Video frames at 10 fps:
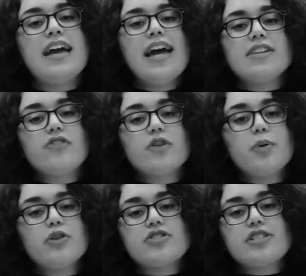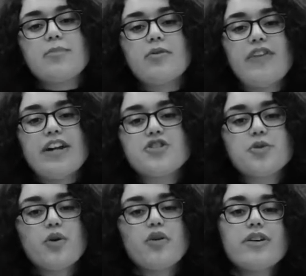And if we purchase a prevention
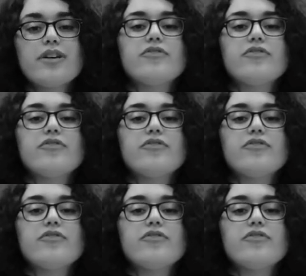program